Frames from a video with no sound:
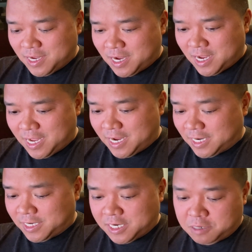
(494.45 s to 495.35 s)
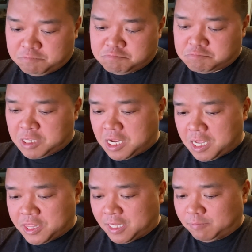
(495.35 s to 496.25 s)
And yeah,
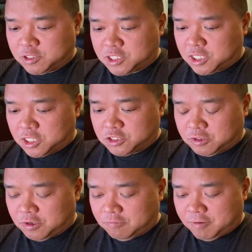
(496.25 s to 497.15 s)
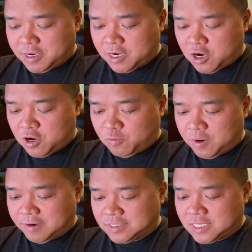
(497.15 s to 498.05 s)
I think I'm just going to assert it right on
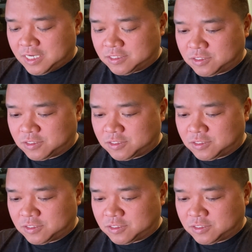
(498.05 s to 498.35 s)
where it says.